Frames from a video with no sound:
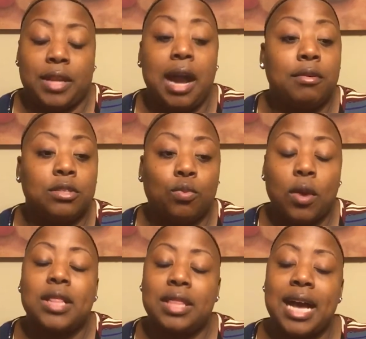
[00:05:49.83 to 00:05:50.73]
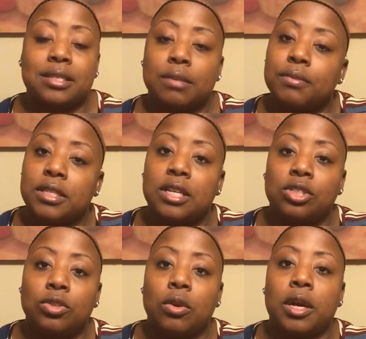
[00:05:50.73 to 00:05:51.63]
was 1000%
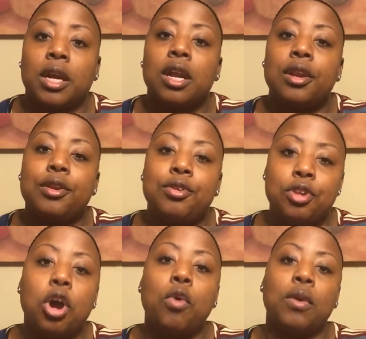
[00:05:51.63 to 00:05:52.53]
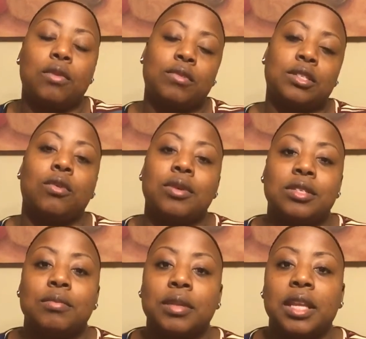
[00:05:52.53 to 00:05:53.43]
sure no one was going to
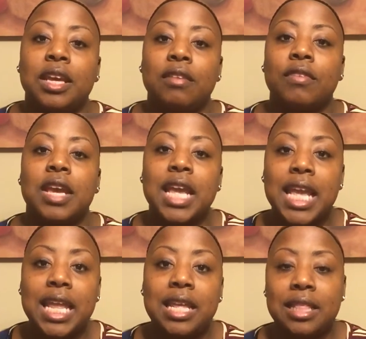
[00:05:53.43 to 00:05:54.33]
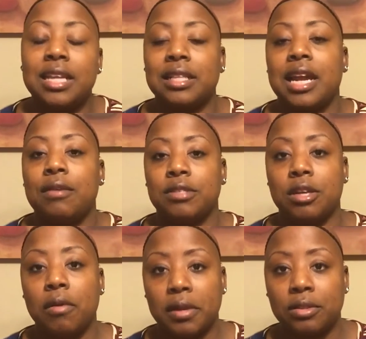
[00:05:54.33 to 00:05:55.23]
believe anything that I was
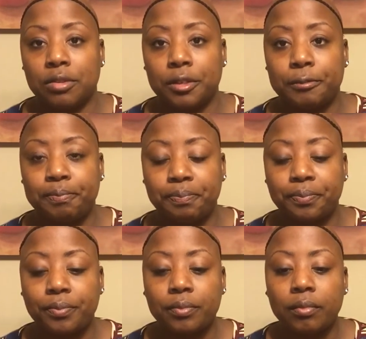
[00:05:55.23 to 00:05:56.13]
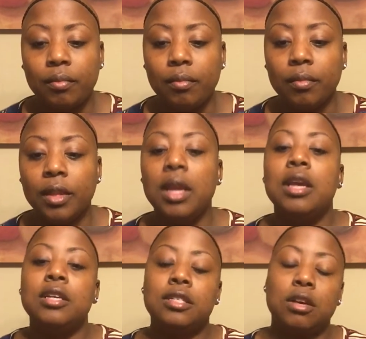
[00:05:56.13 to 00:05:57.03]
going through.
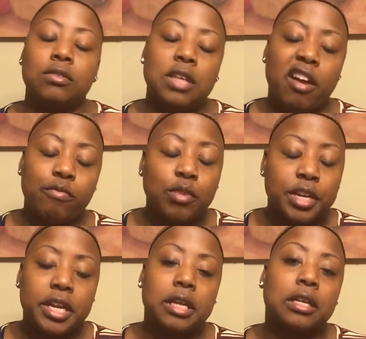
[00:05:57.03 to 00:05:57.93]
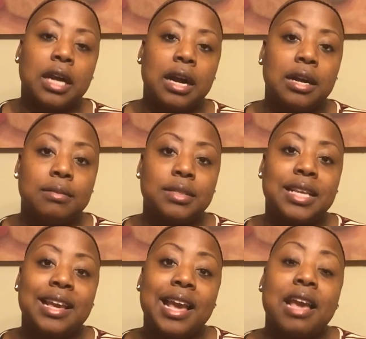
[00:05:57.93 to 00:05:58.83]
So sophomore year comes
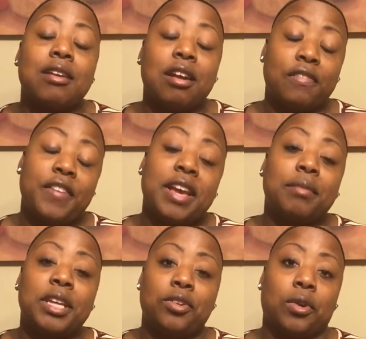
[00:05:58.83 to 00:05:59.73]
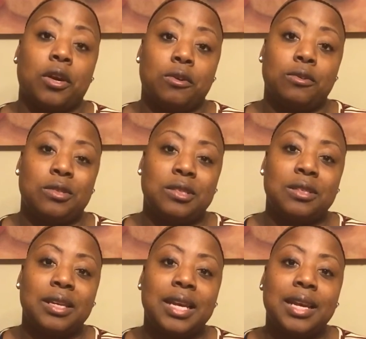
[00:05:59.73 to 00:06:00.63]
and our family grows,
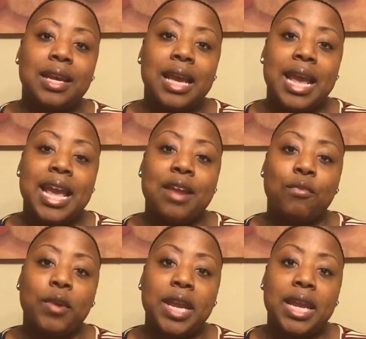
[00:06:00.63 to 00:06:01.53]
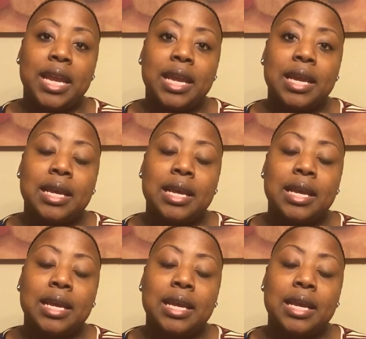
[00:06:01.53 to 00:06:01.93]
and we